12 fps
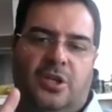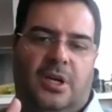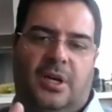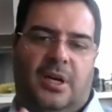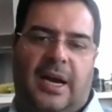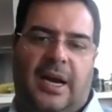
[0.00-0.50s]

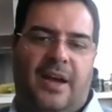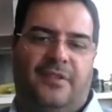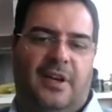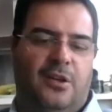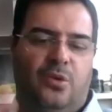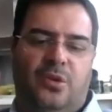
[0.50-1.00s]
high
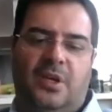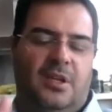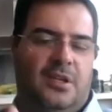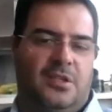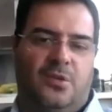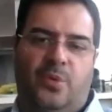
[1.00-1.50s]
value
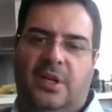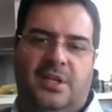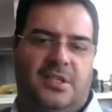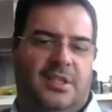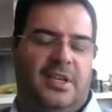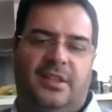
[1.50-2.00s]
dealers, real
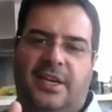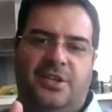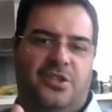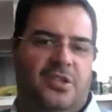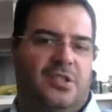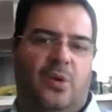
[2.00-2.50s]
estate
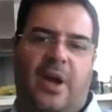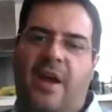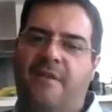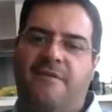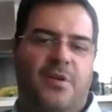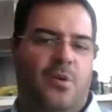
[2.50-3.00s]
agents, so
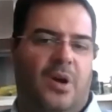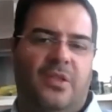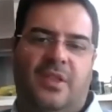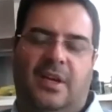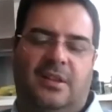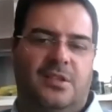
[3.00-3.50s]

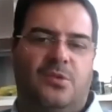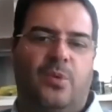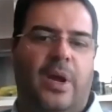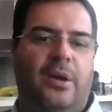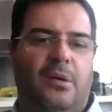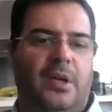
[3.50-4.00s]
everyone that is
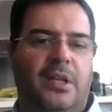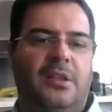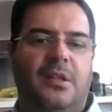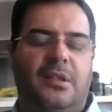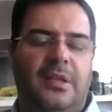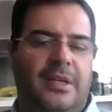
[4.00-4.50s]

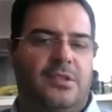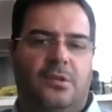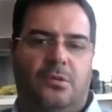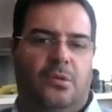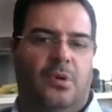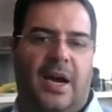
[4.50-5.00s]
regulated needs
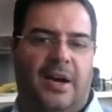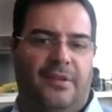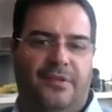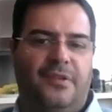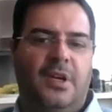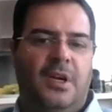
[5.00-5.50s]
to have